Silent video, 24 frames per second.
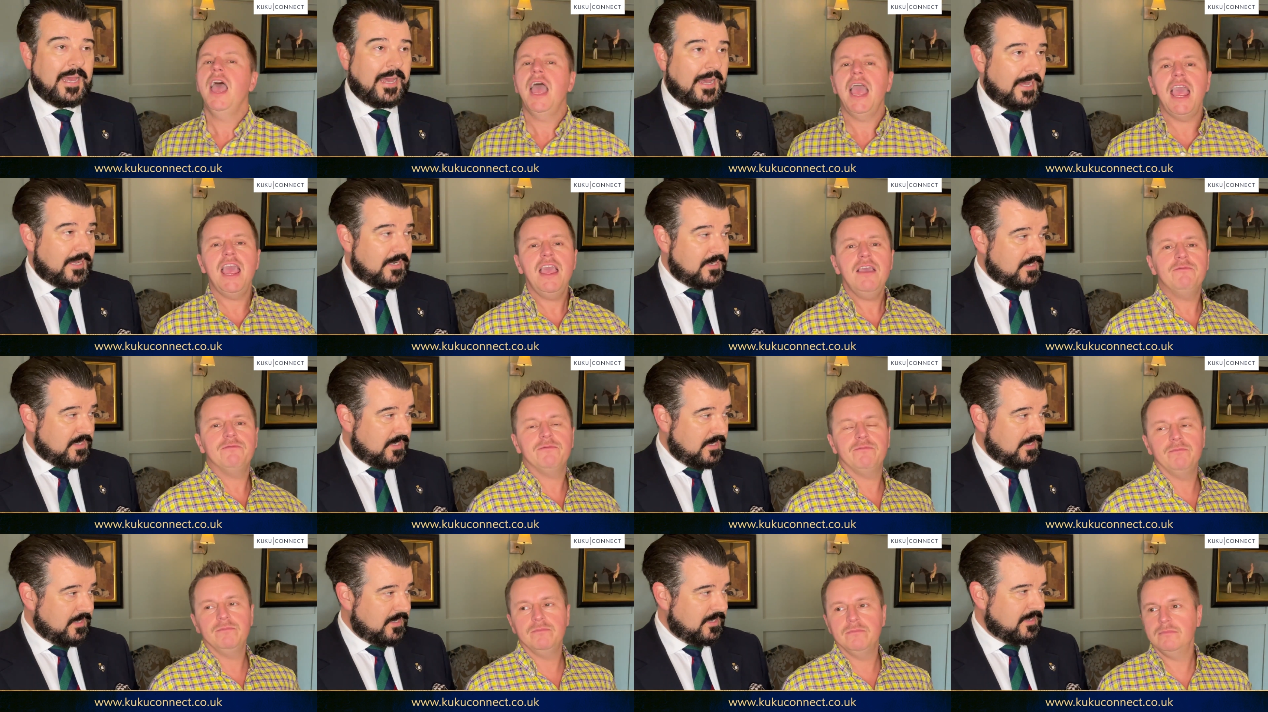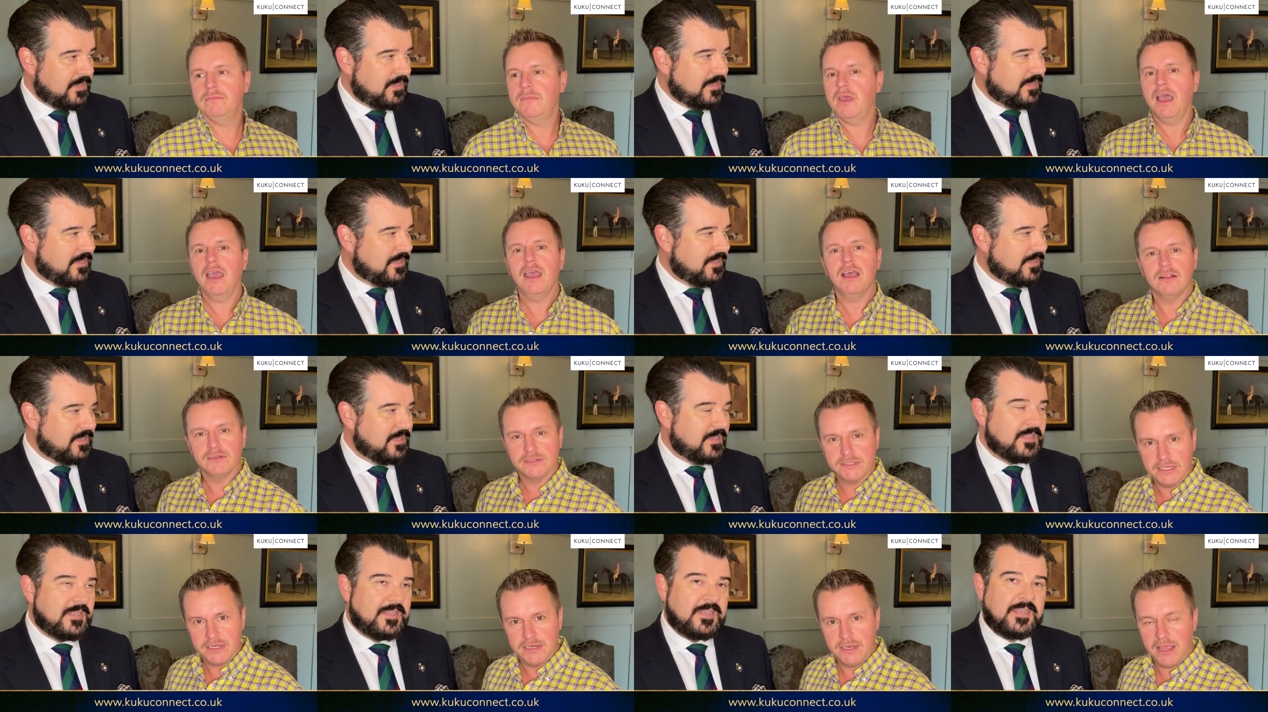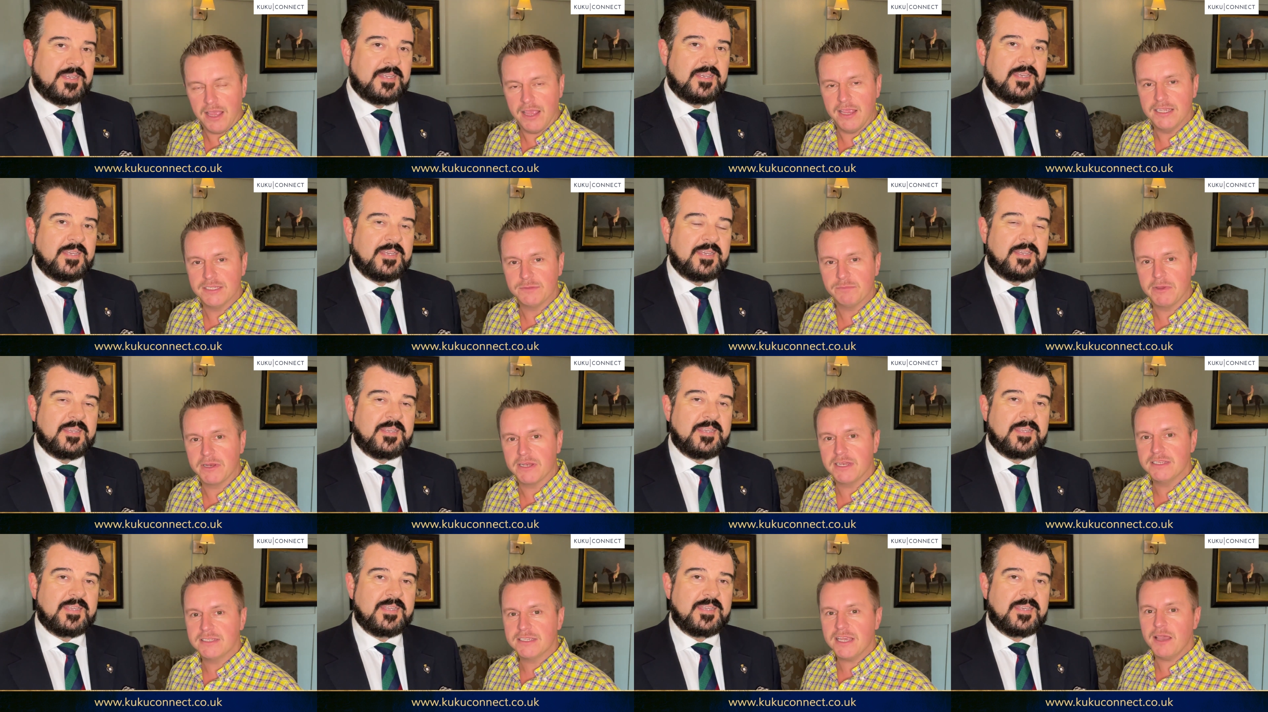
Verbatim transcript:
Speaker 1: At if Hilton East Midlands